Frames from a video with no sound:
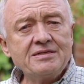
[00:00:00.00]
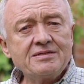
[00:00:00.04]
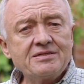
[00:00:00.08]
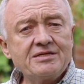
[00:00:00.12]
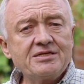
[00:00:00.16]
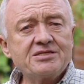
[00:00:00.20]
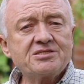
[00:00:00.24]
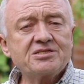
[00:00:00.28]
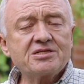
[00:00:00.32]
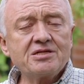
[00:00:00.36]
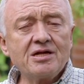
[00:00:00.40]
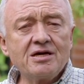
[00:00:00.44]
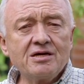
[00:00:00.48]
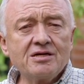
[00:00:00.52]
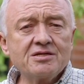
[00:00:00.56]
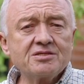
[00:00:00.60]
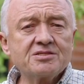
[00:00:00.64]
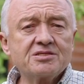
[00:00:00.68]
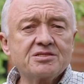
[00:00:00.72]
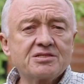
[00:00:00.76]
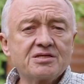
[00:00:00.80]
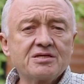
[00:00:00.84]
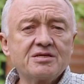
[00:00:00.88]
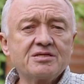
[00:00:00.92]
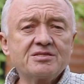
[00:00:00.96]
This
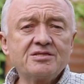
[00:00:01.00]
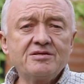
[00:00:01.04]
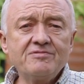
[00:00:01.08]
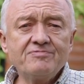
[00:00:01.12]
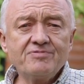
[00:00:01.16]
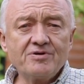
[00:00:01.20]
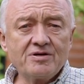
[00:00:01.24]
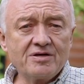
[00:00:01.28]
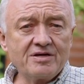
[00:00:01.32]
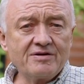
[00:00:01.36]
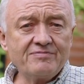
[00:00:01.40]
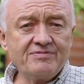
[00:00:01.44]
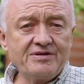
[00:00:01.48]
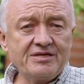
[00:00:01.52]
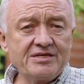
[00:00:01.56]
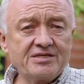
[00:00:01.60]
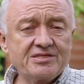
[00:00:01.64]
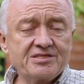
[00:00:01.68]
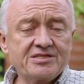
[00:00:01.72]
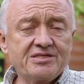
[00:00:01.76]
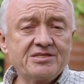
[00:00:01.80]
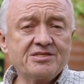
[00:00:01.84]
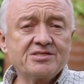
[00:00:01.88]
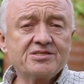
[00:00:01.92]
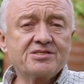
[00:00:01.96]
last 35
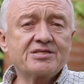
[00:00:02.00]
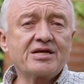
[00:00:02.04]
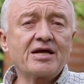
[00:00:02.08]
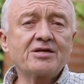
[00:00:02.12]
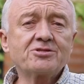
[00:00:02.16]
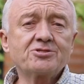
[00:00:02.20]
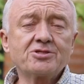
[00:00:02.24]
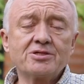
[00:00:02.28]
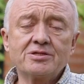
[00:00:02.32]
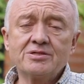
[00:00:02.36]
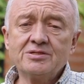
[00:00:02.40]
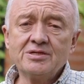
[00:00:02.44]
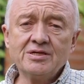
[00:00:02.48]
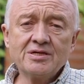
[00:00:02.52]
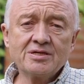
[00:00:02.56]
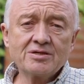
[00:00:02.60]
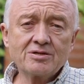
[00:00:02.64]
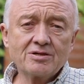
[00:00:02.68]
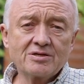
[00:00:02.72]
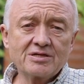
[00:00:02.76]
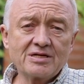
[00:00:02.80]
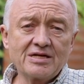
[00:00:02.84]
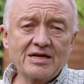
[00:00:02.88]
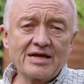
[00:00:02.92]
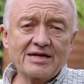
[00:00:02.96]
years since Thatcher
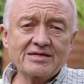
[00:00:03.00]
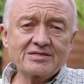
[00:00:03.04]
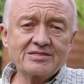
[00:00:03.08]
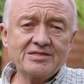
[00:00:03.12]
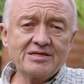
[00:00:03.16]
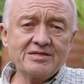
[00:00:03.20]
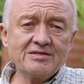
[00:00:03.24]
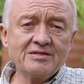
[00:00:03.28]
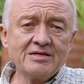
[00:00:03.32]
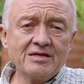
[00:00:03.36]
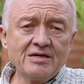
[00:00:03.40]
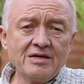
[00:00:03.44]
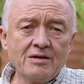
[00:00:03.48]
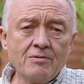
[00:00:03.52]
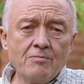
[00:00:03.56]
got elected,